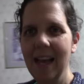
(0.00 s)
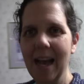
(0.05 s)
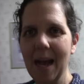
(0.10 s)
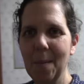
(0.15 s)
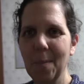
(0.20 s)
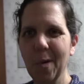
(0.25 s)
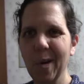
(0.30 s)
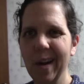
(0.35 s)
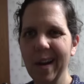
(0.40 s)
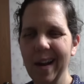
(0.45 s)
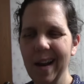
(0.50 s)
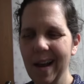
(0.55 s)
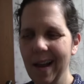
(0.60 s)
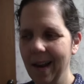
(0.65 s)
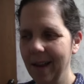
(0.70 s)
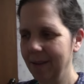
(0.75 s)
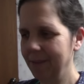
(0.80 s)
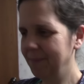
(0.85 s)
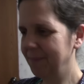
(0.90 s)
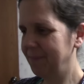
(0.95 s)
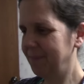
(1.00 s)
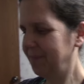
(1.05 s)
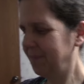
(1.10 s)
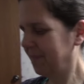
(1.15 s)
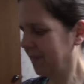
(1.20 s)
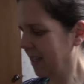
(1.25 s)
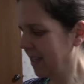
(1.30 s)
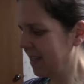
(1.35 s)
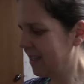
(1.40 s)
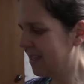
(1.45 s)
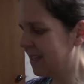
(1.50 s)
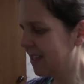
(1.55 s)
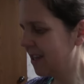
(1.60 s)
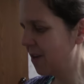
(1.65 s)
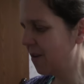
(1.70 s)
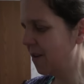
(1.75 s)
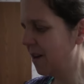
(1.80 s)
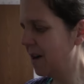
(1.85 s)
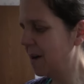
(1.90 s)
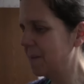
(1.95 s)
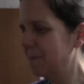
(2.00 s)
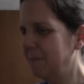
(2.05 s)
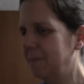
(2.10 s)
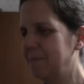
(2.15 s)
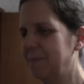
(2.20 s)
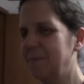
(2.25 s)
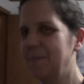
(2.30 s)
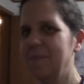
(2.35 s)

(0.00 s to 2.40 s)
I'm working on it. So, um...